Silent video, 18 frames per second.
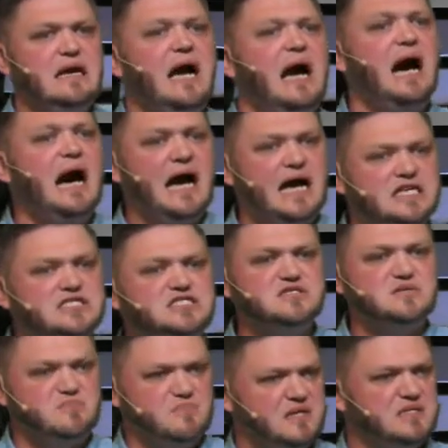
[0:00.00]
I
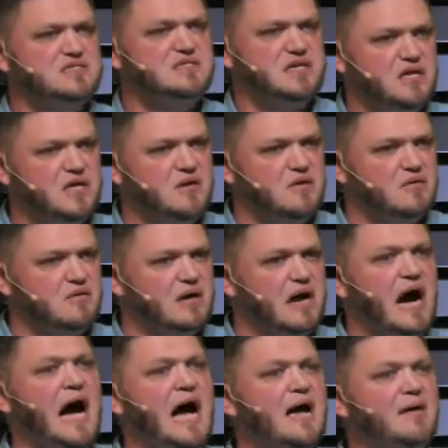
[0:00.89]
submit to you.
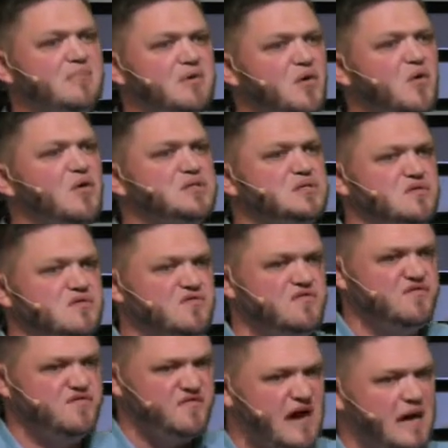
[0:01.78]
I'm going to
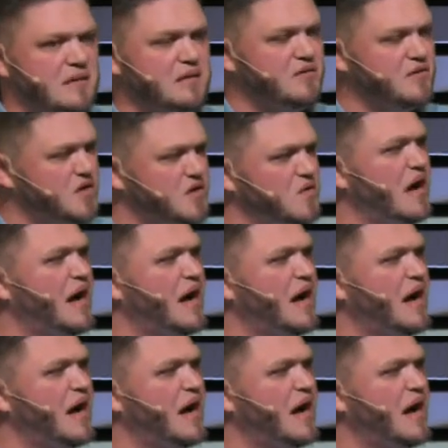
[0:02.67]
follow you.